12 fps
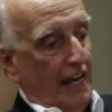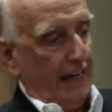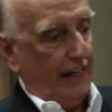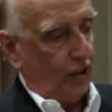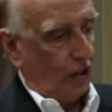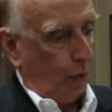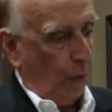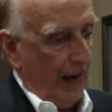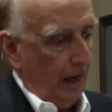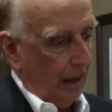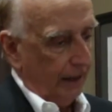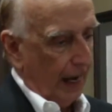and it
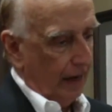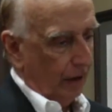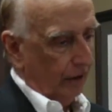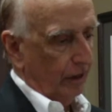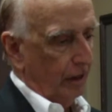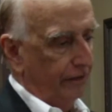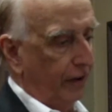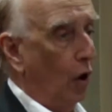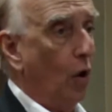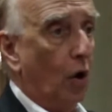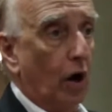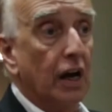swelled out onto the
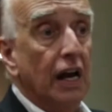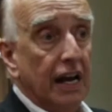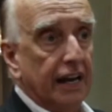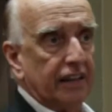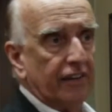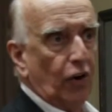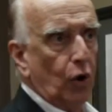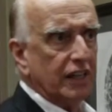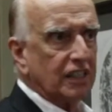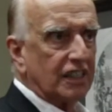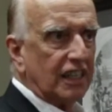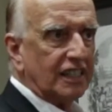floor. And the
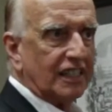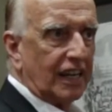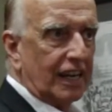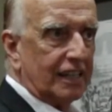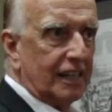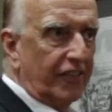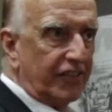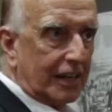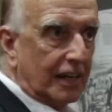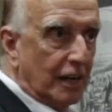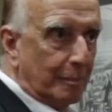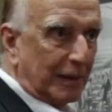voice didn't say
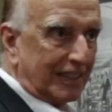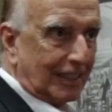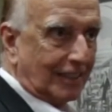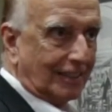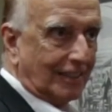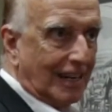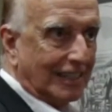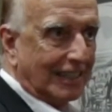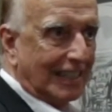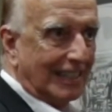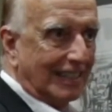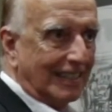nothing, but the
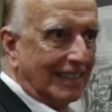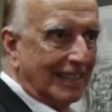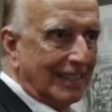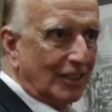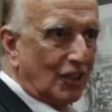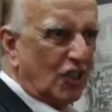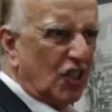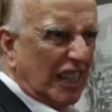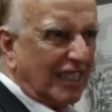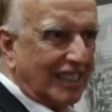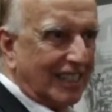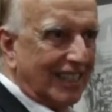knocking
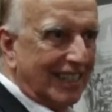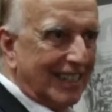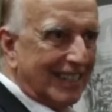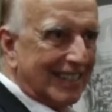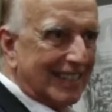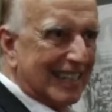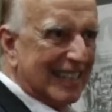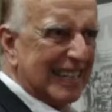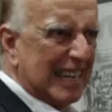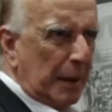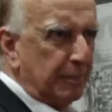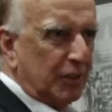just
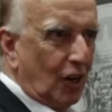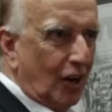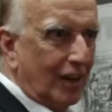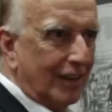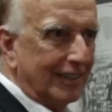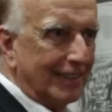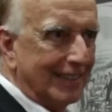kept on.